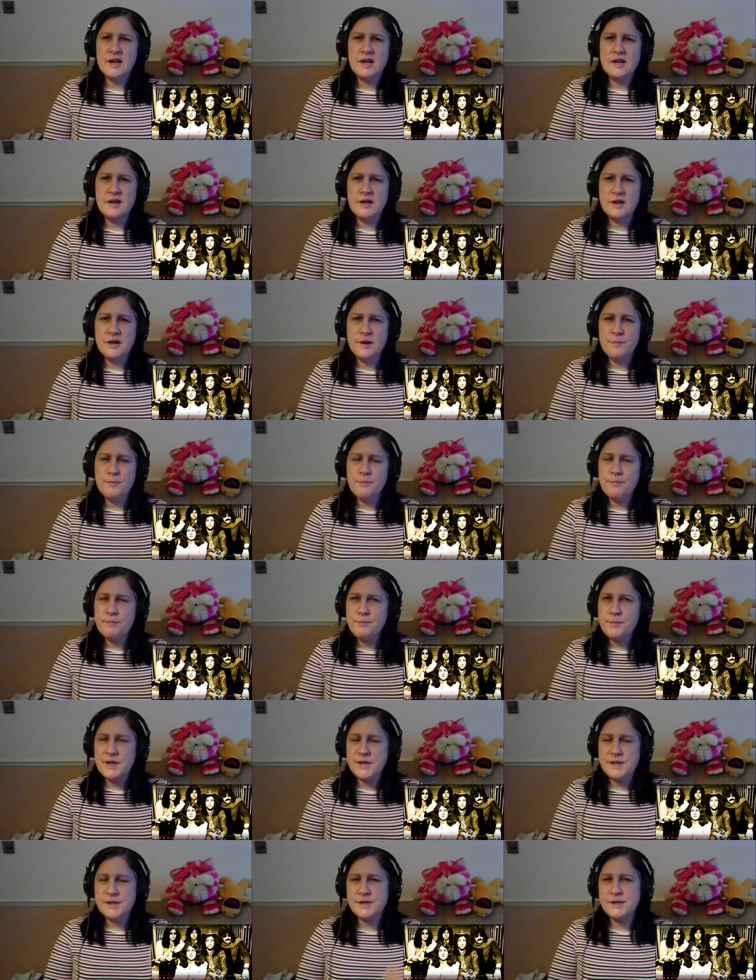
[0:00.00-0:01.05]

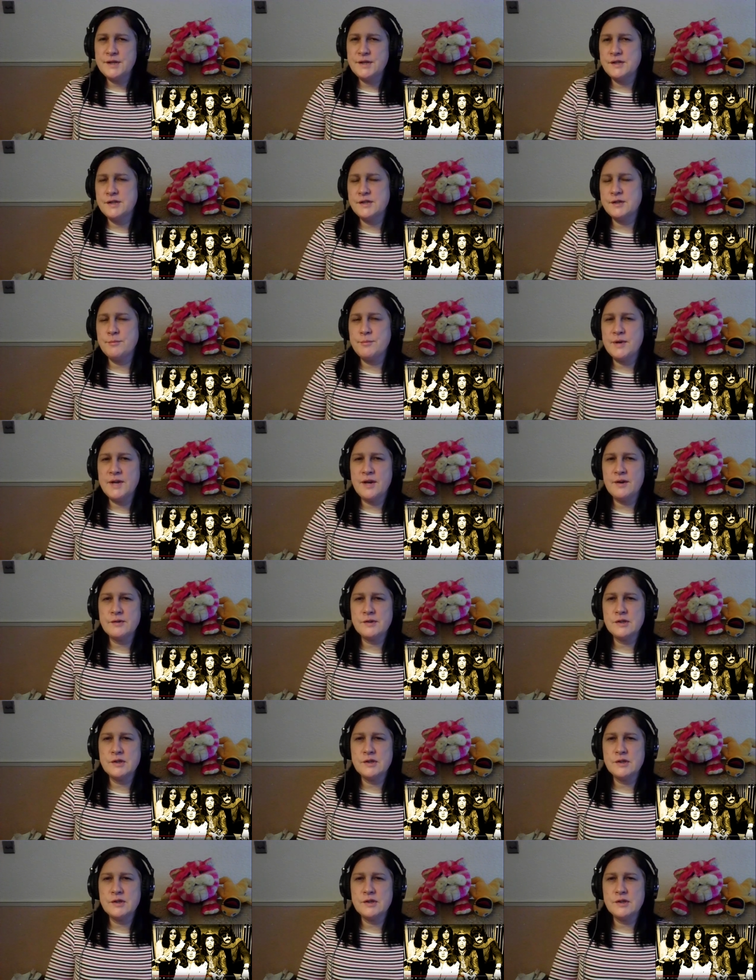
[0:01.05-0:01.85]
been seeing somebody else